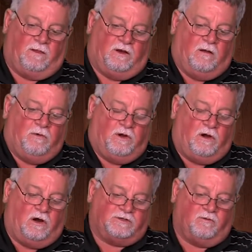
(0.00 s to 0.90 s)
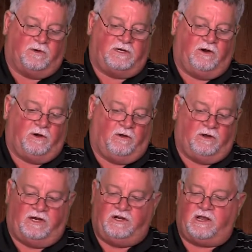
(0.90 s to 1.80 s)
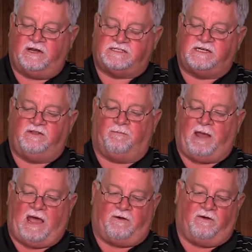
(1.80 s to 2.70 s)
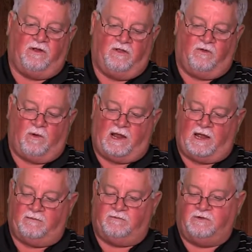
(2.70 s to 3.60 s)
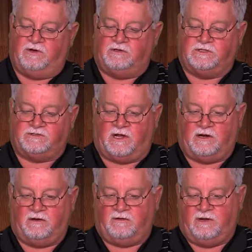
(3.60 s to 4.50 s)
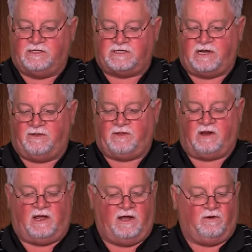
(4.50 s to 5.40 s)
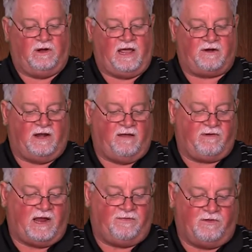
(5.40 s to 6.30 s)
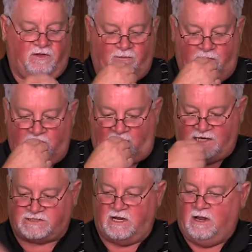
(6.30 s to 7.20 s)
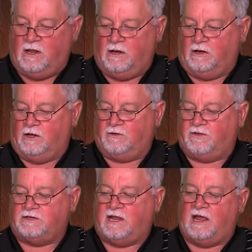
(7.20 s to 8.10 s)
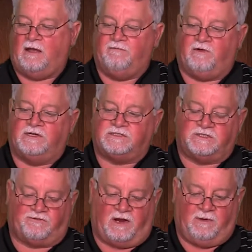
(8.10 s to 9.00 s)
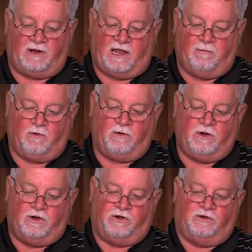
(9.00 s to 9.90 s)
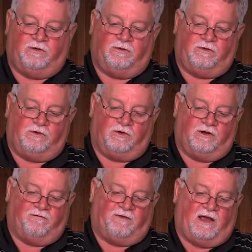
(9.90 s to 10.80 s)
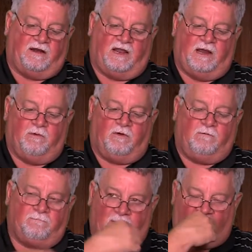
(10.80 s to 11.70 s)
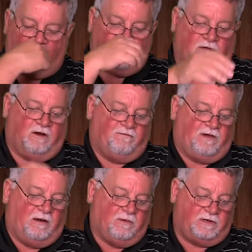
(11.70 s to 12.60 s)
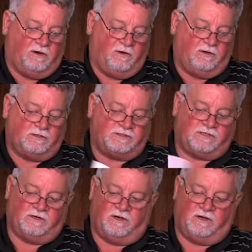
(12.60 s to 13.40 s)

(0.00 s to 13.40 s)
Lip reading: Lumber yards for material. And you kind of see the pattern. The way I usually try to educate the client on how to navigate through the book is look at the tab, for instance, framing labor. You're going to find labor, you're going to find materials,